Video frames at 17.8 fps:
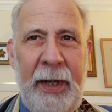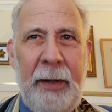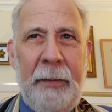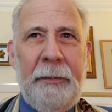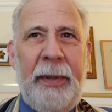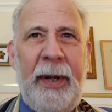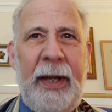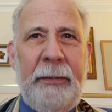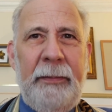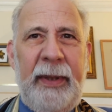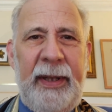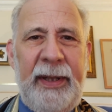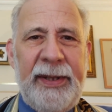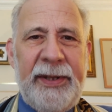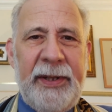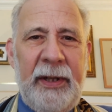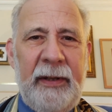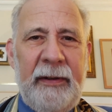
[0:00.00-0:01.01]
by
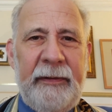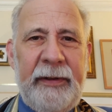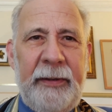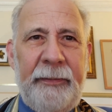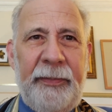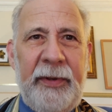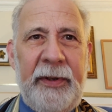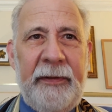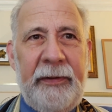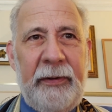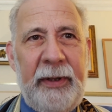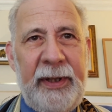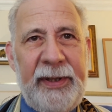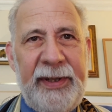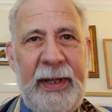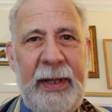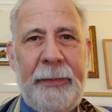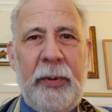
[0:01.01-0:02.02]
means of, for
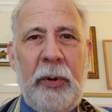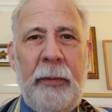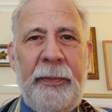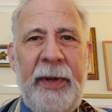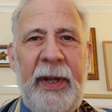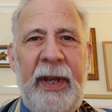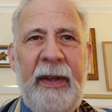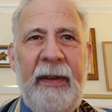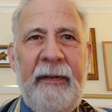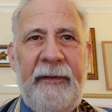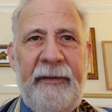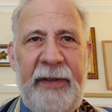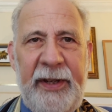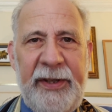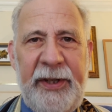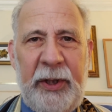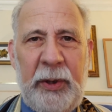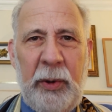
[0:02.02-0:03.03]
example,
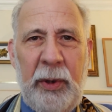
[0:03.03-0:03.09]
physical